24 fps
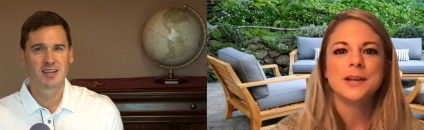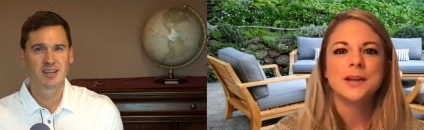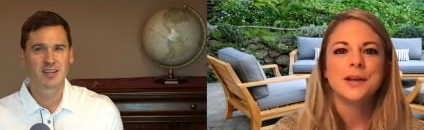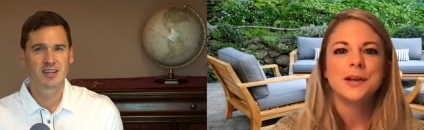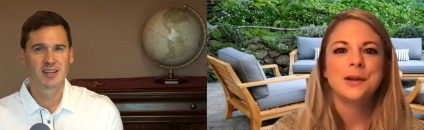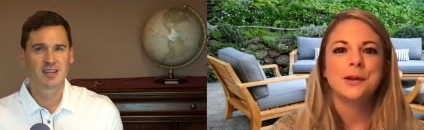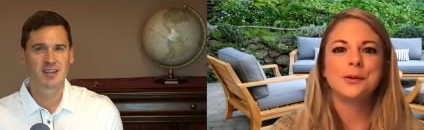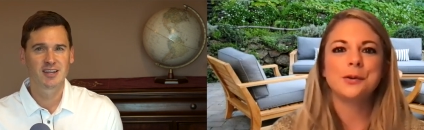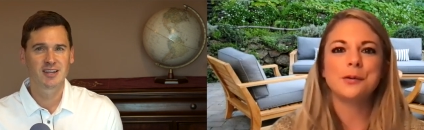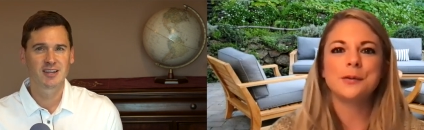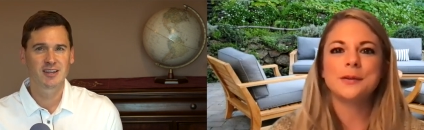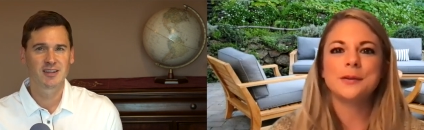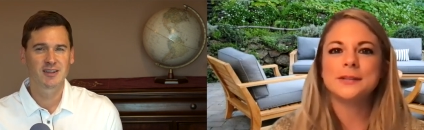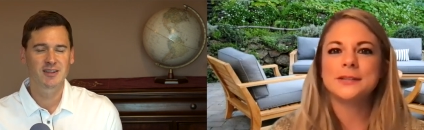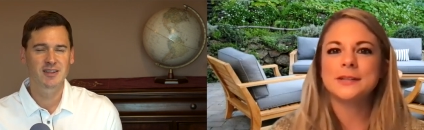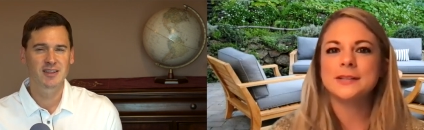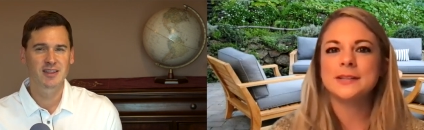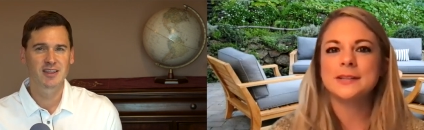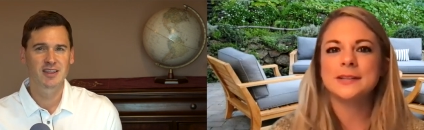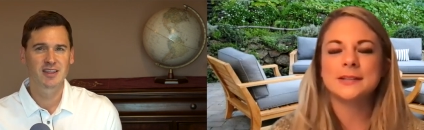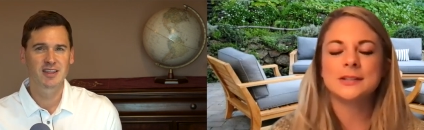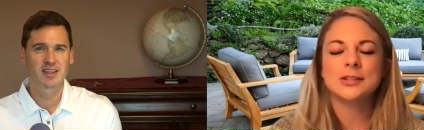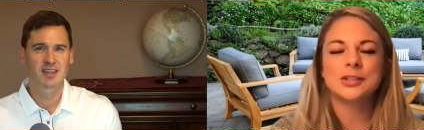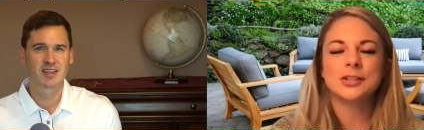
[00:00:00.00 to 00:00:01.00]
Speaker 1: You know, this
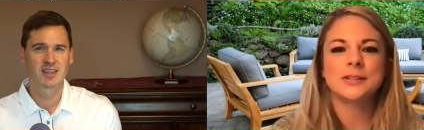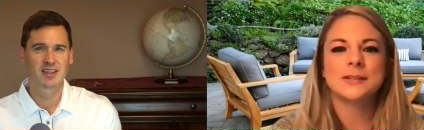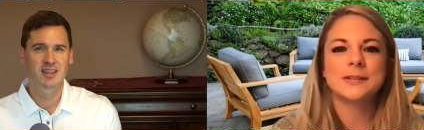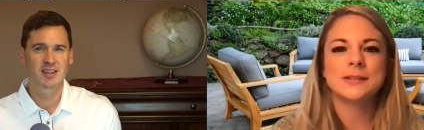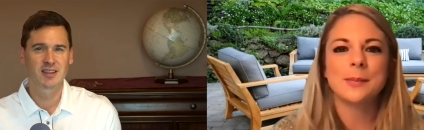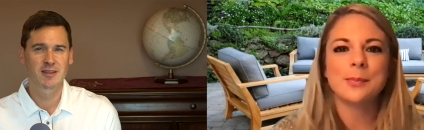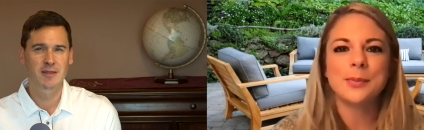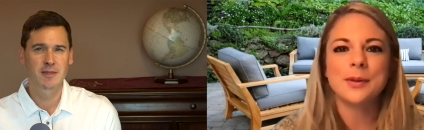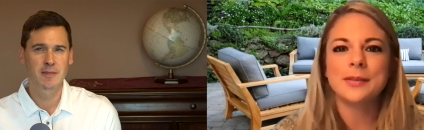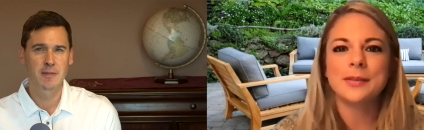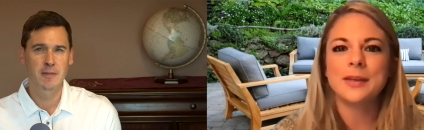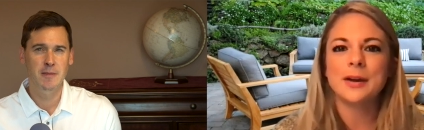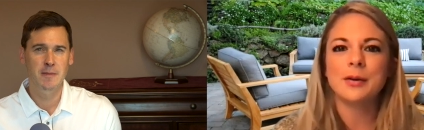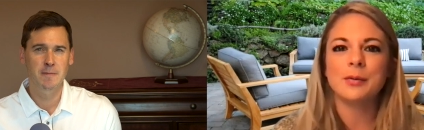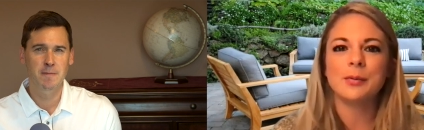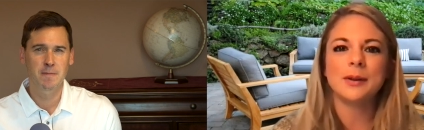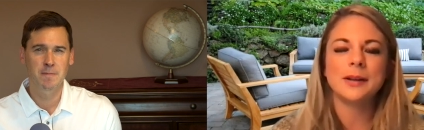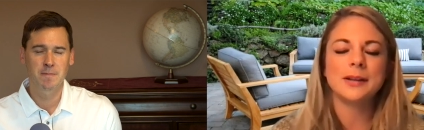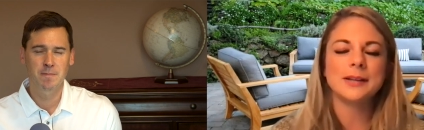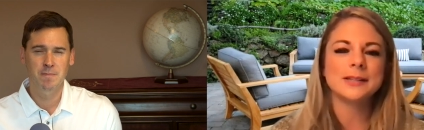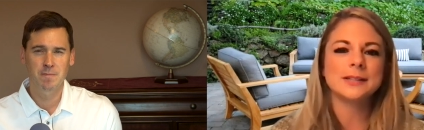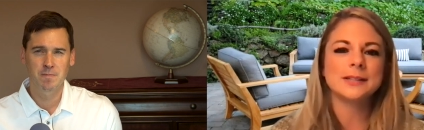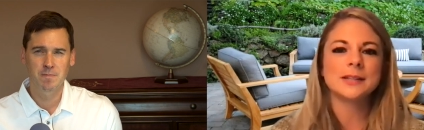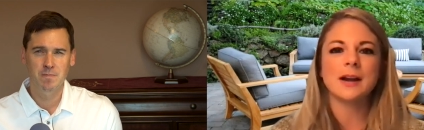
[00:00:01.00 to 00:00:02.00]
isn't just something that we
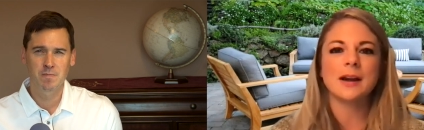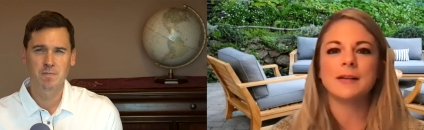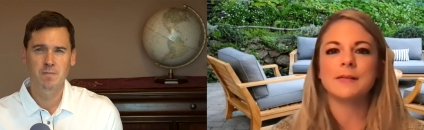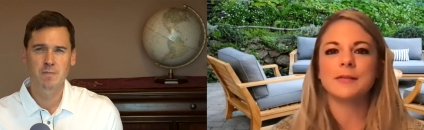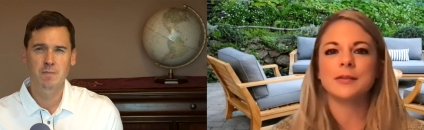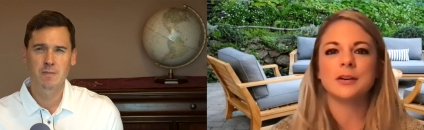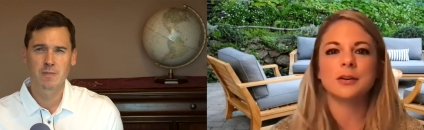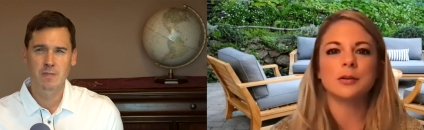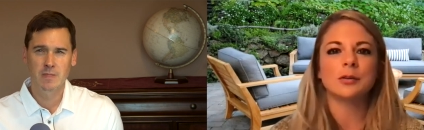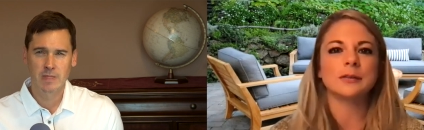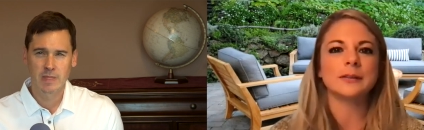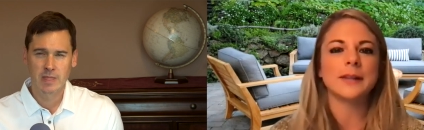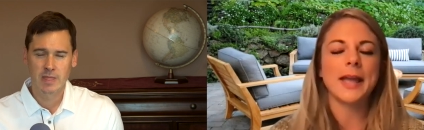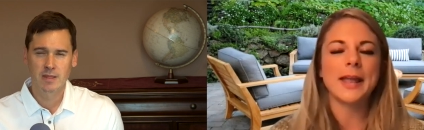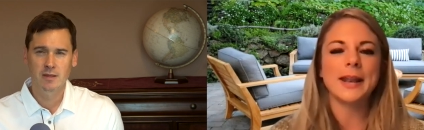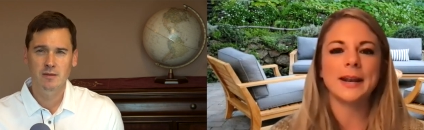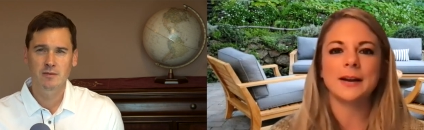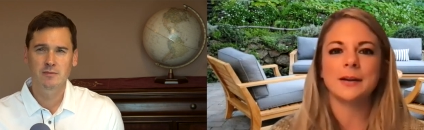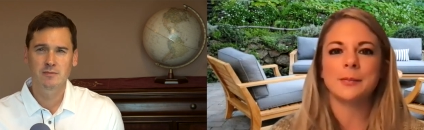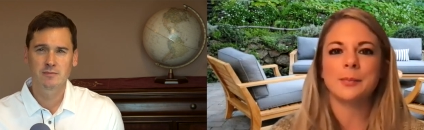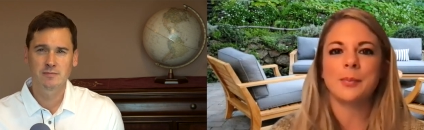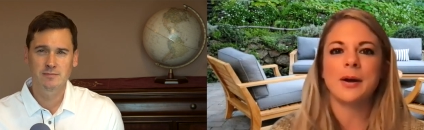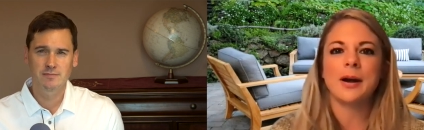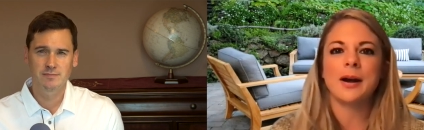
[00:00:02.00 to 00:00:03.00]
discovered or landed
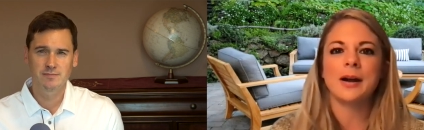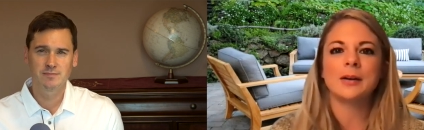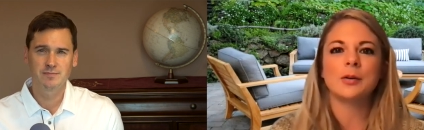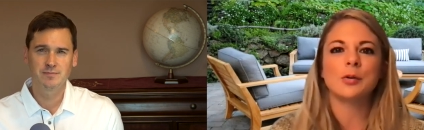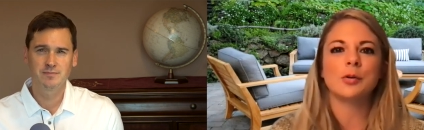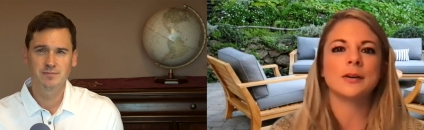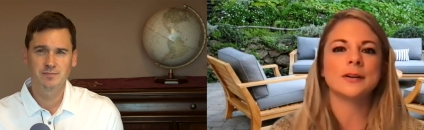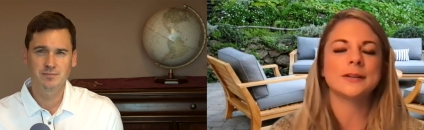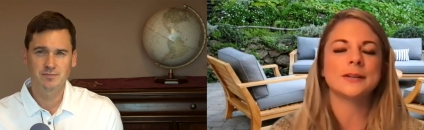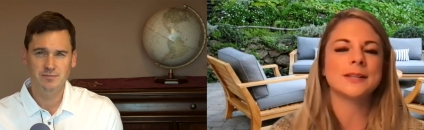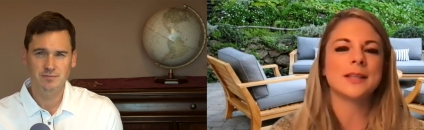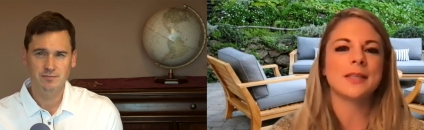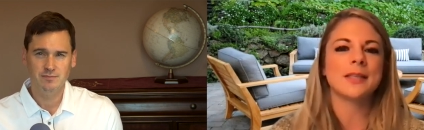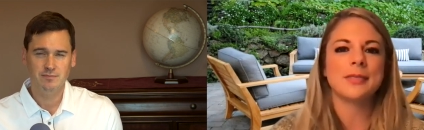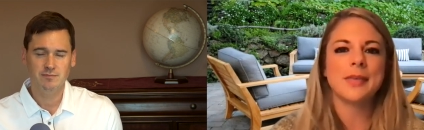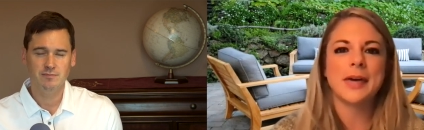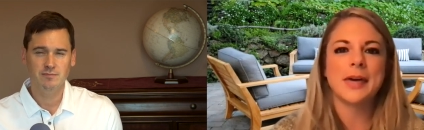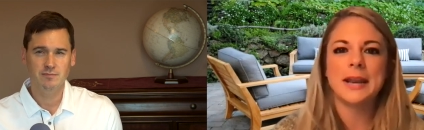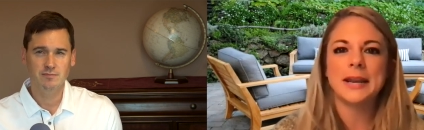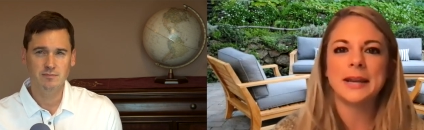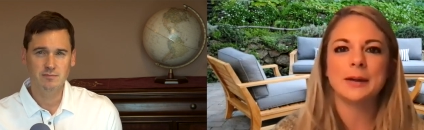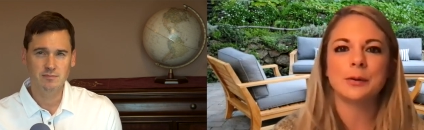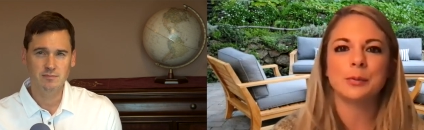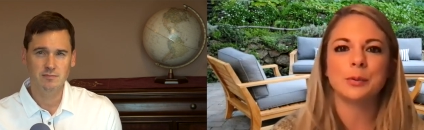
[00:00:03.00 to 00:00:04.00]
upon or a
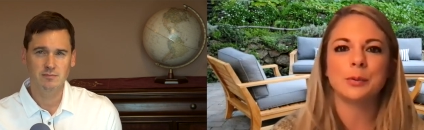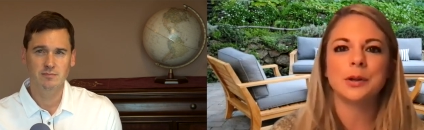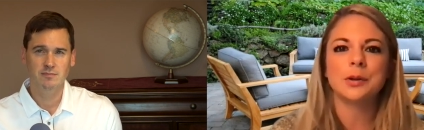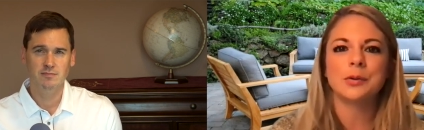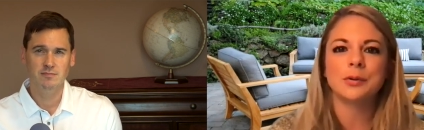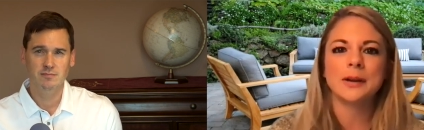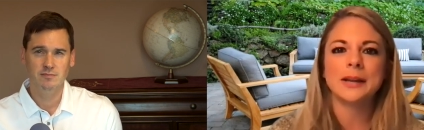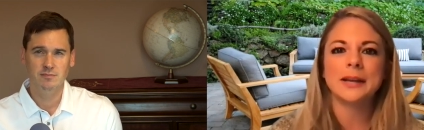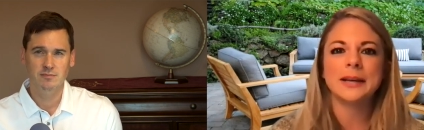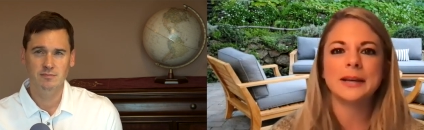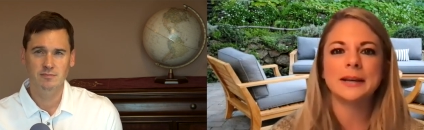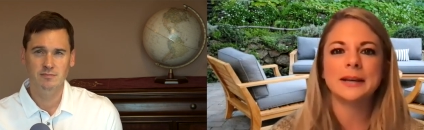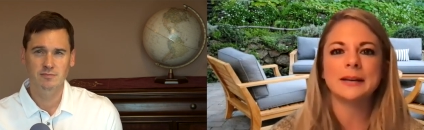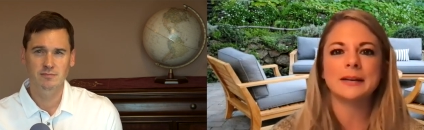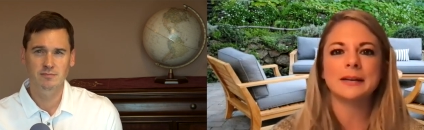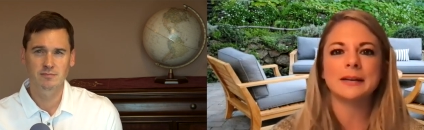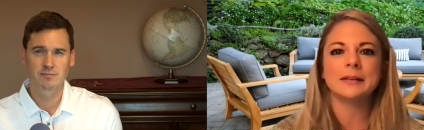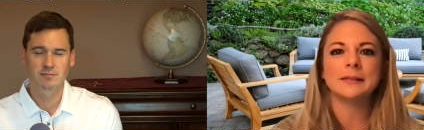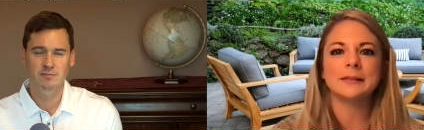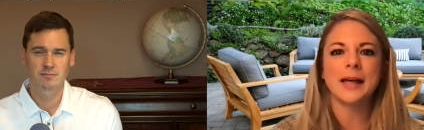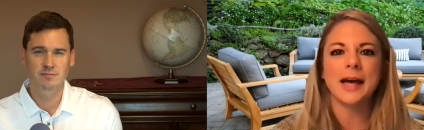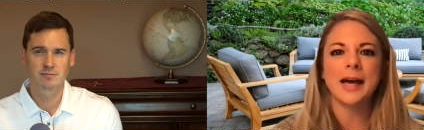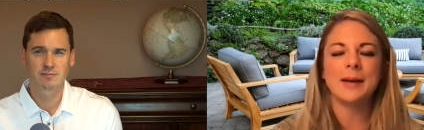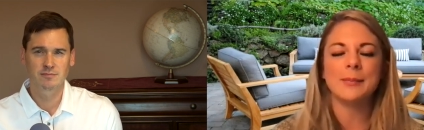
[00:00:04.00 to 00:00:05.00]
synthetic that we created in a
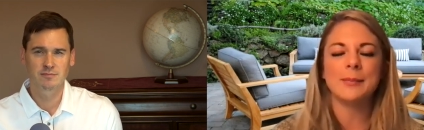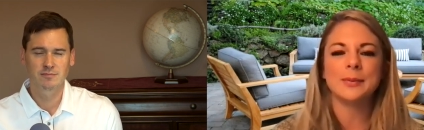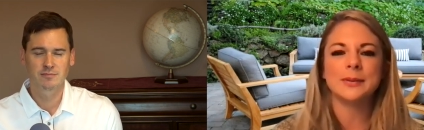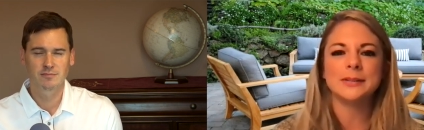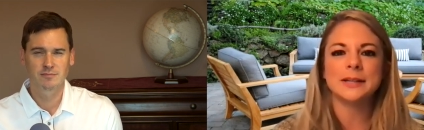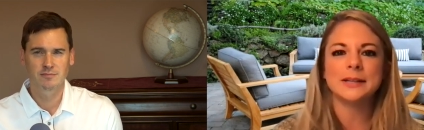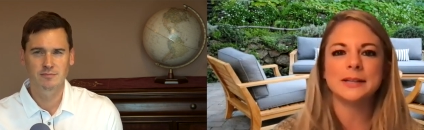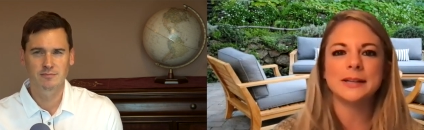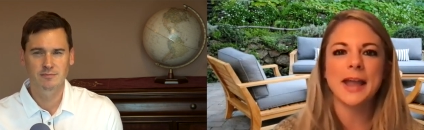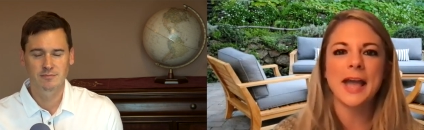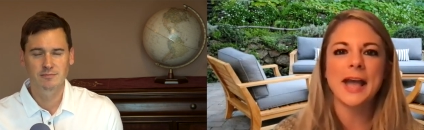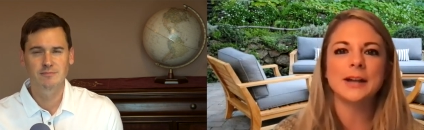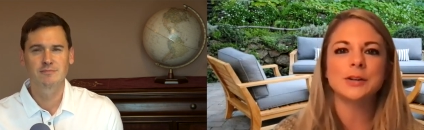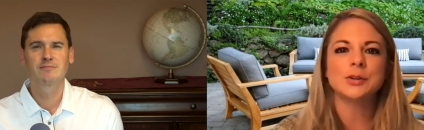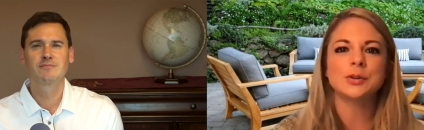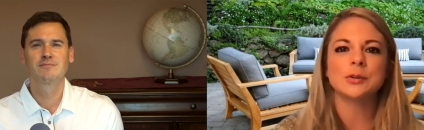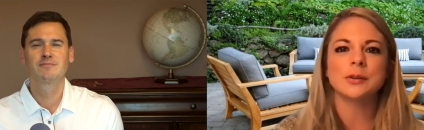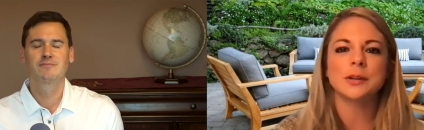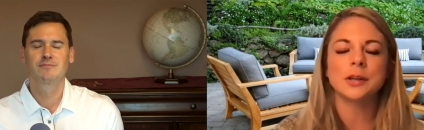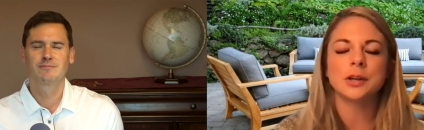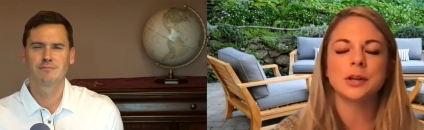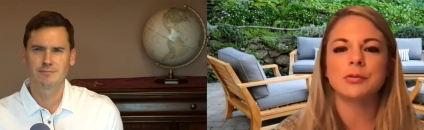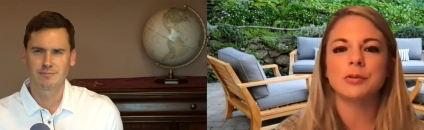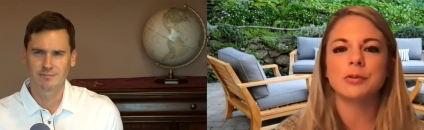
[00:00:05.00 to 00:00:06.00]
lab. It's a
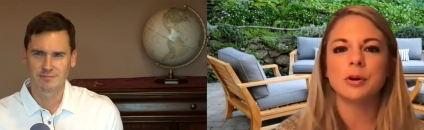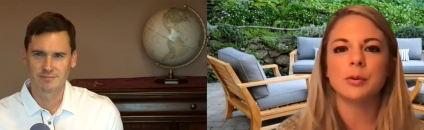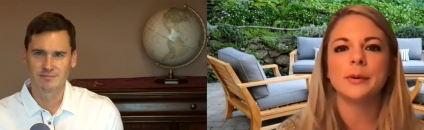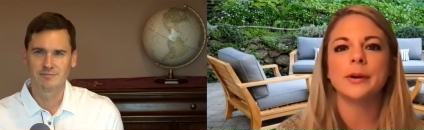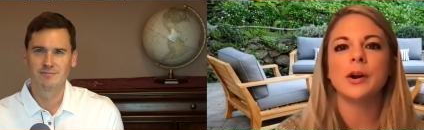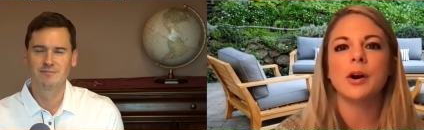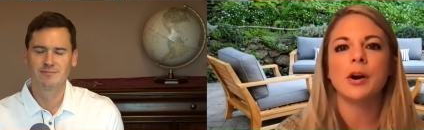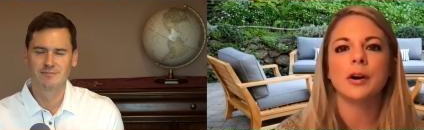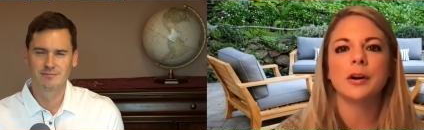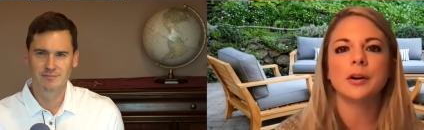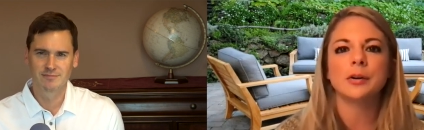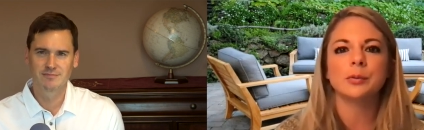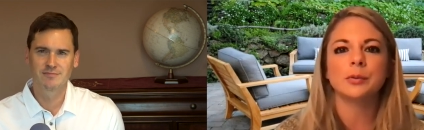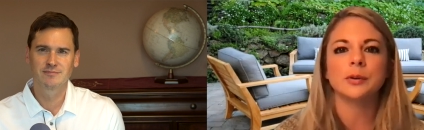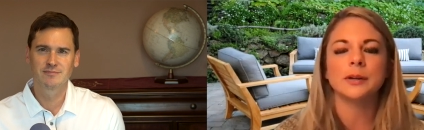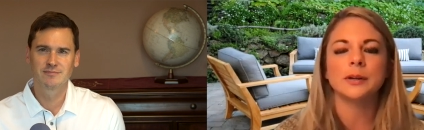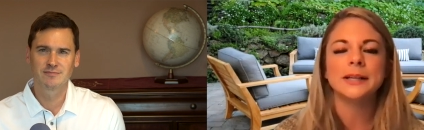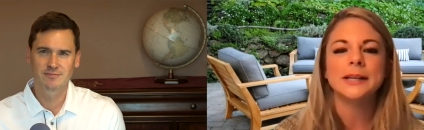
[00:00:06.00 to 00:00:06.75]
naturally growing hardwood,